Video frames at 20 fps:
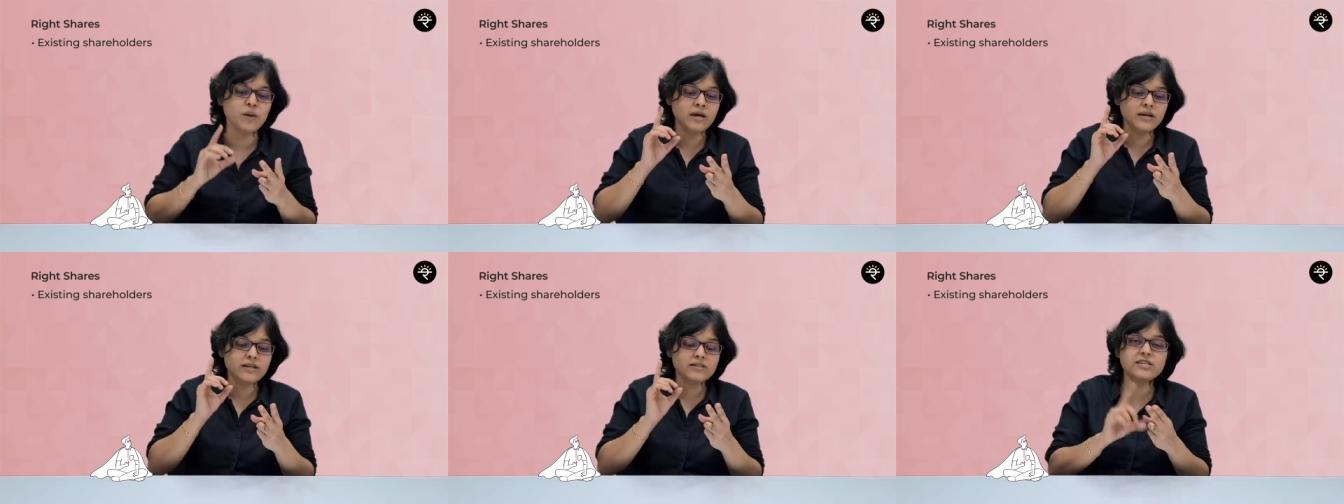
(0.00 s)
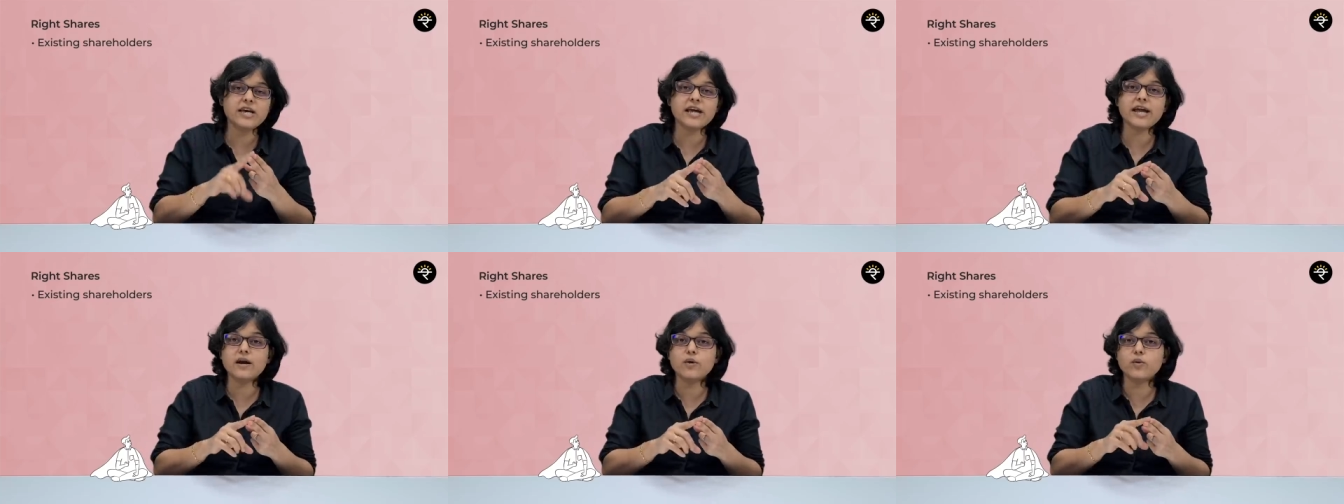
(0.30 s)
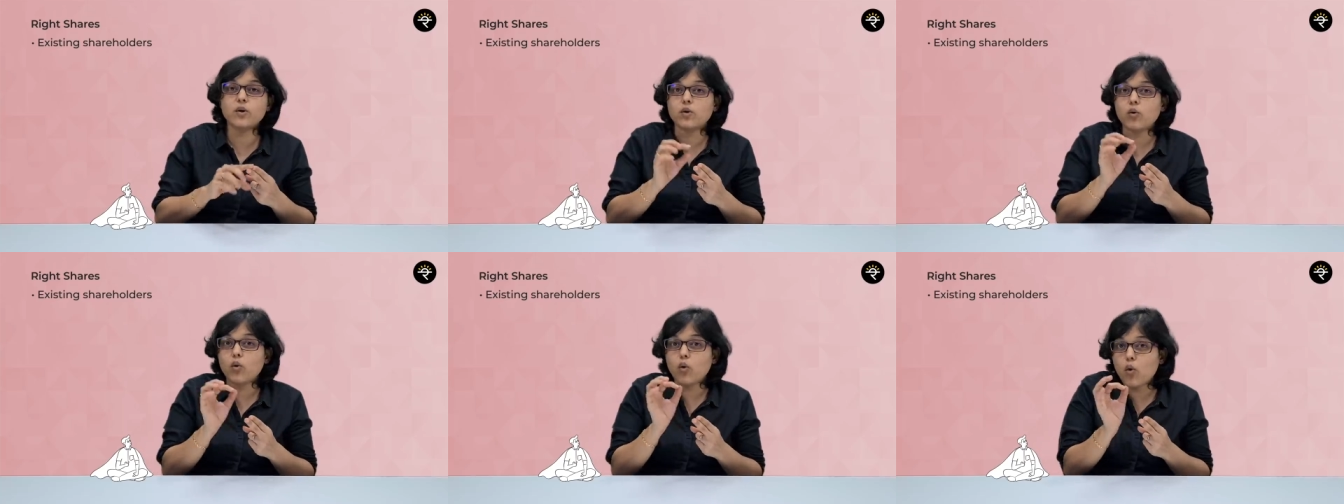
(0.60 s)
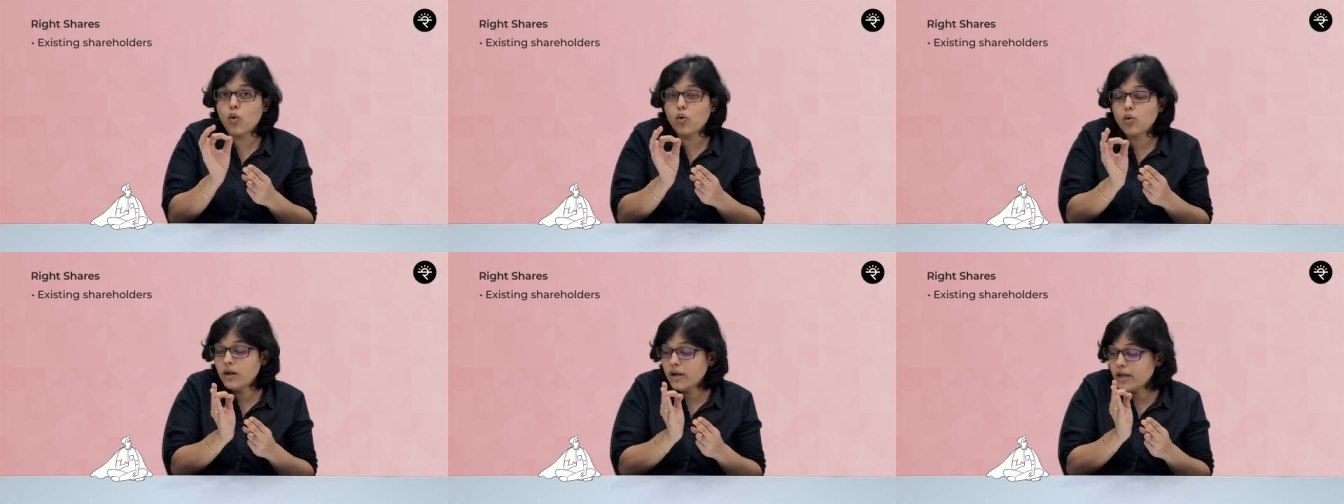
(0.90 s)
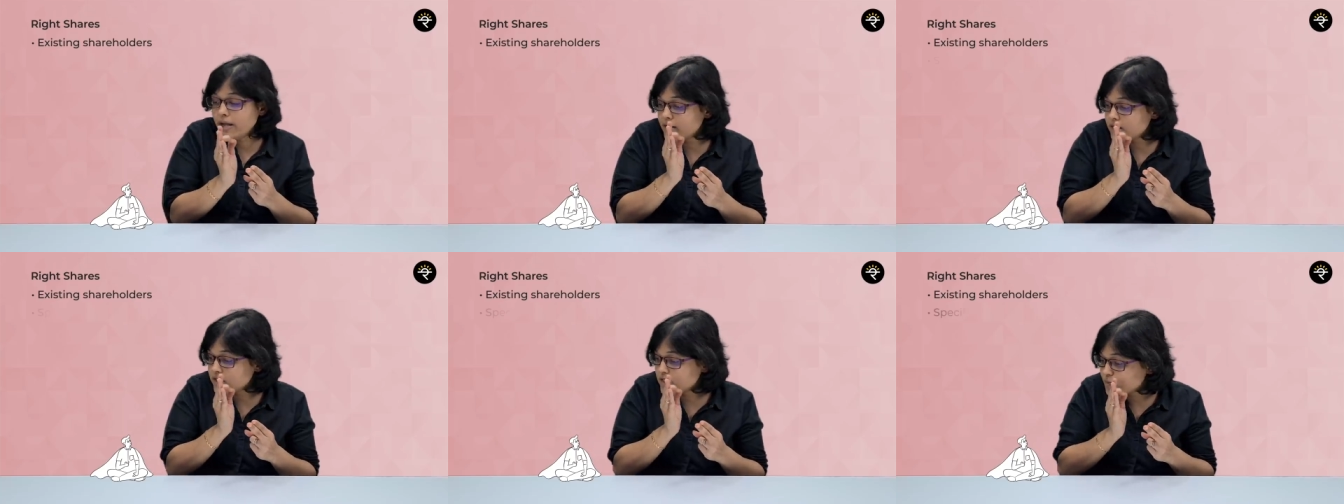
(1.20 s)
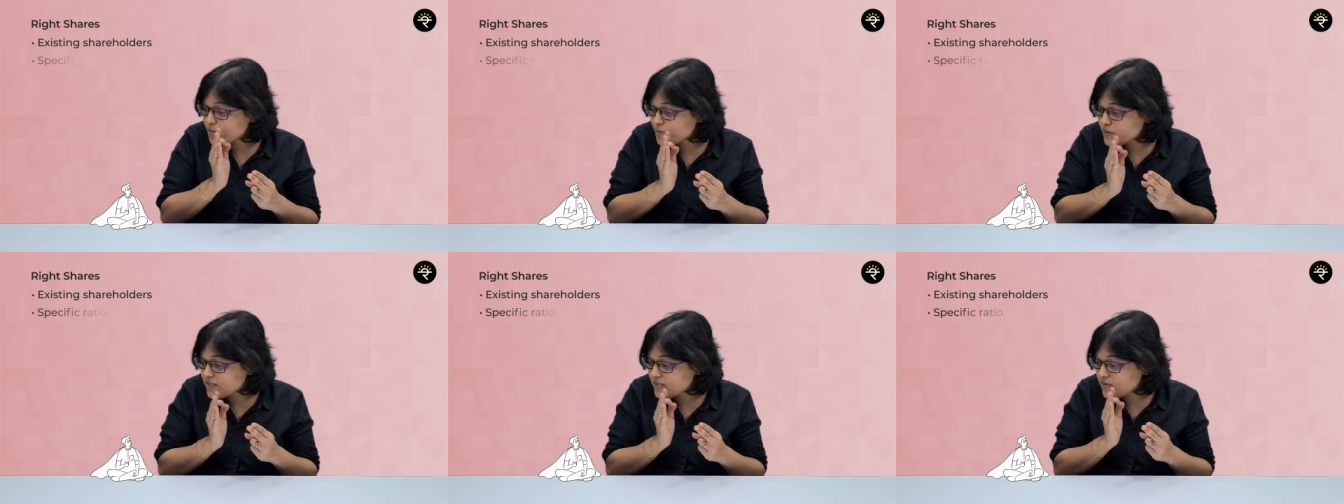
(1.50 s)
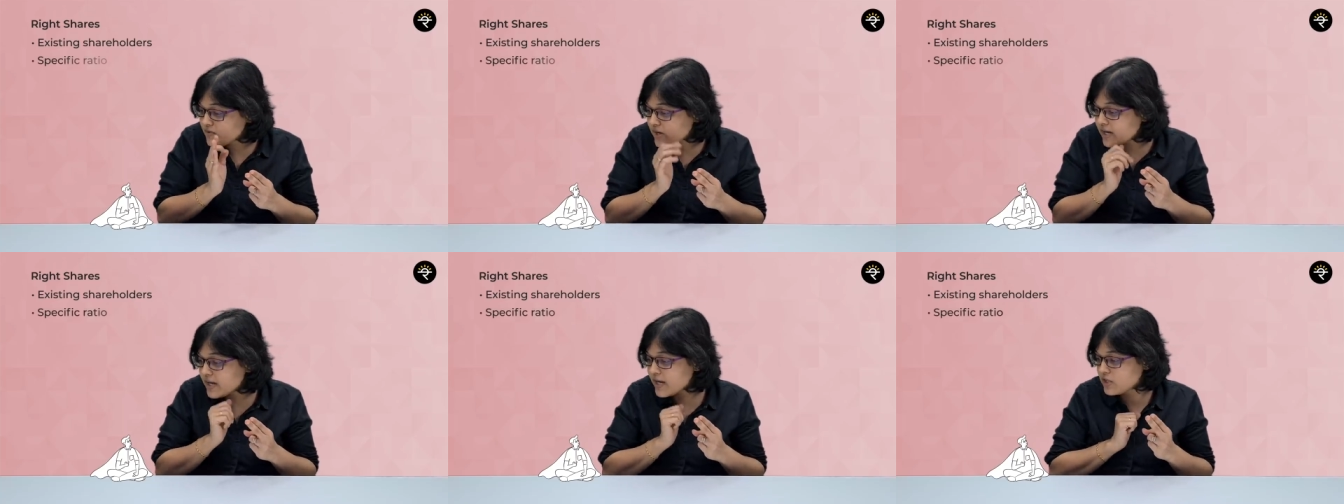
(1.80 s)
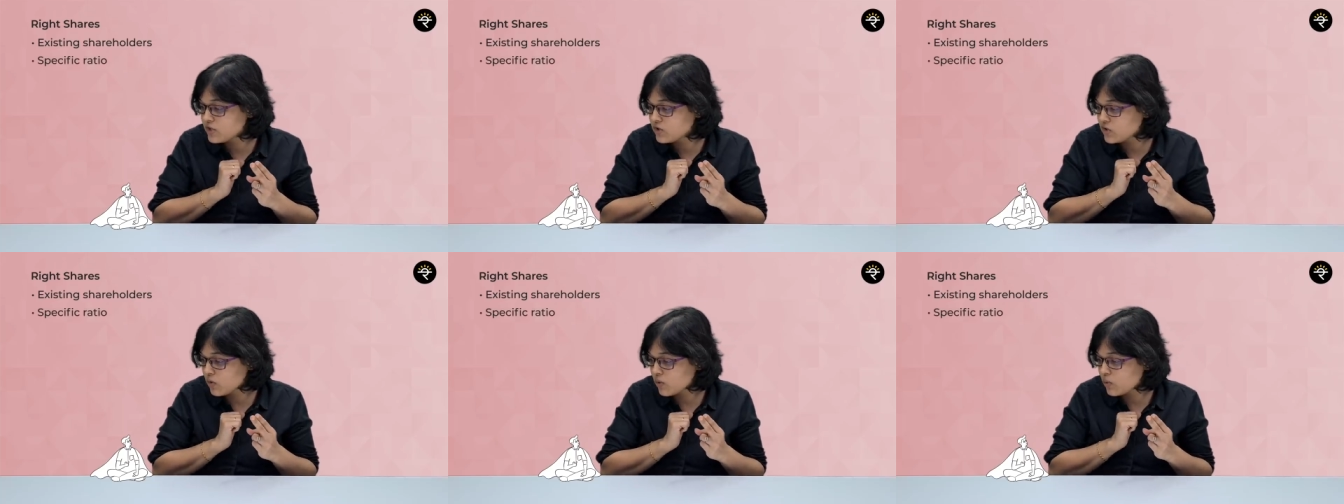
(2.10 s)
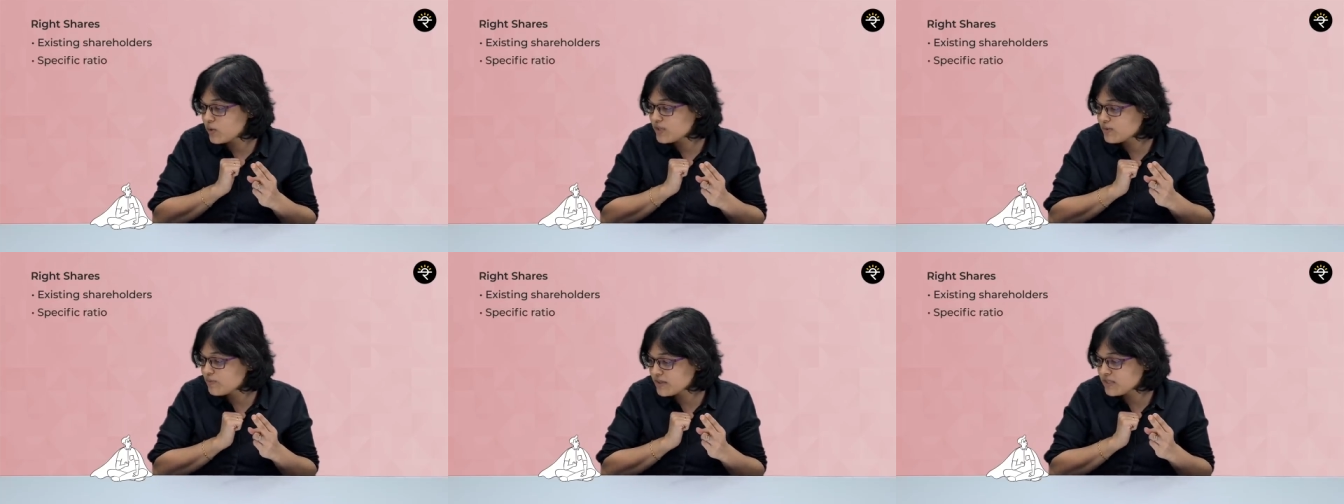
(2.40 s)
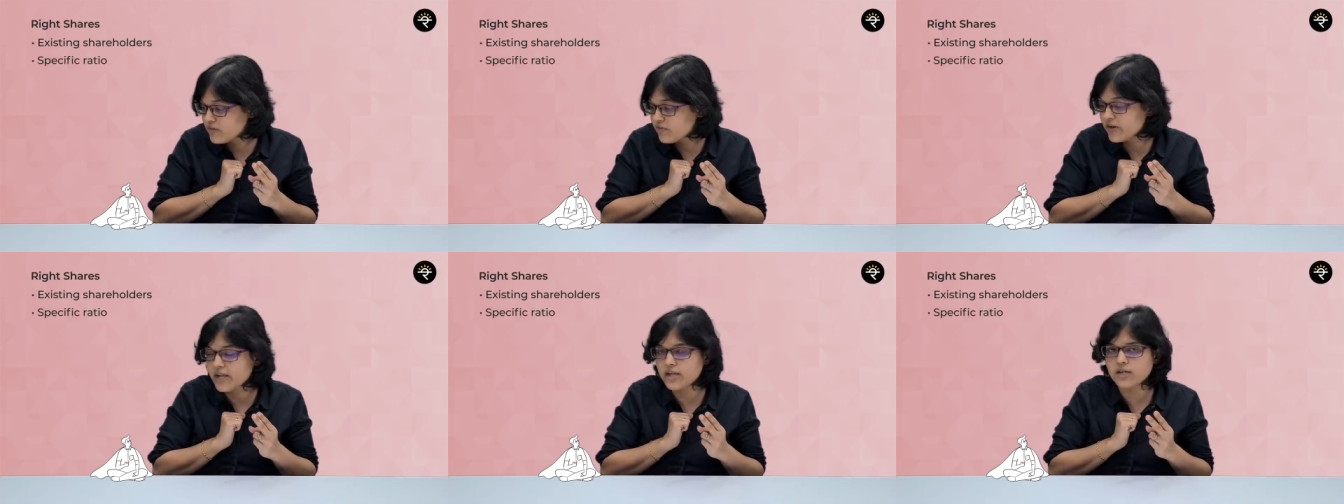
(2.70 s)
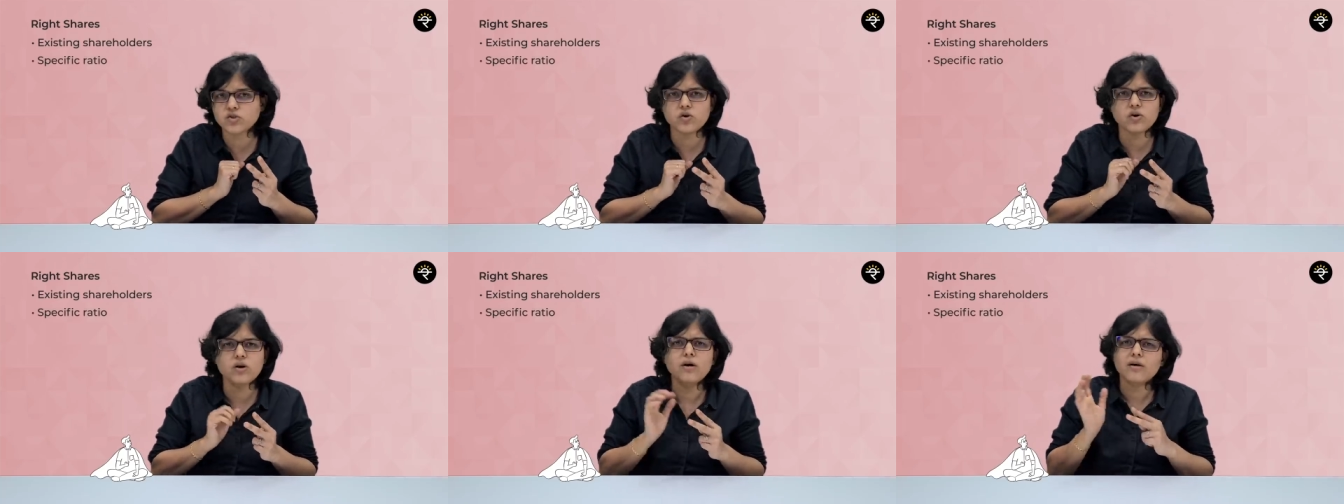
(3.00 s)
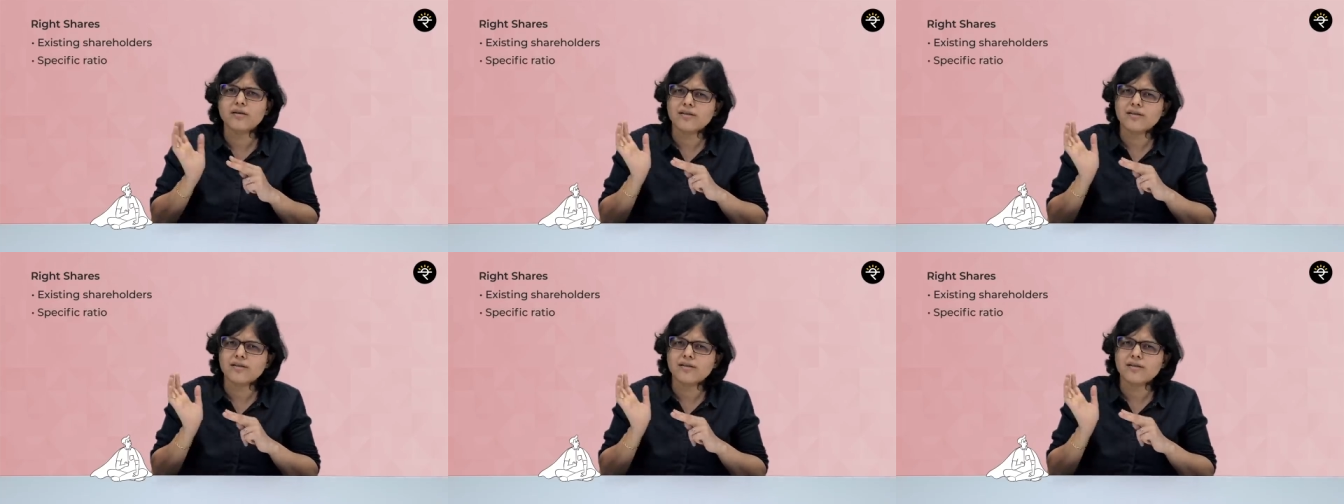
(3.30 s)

Second one, only in a specific ratio. Which specific ratio?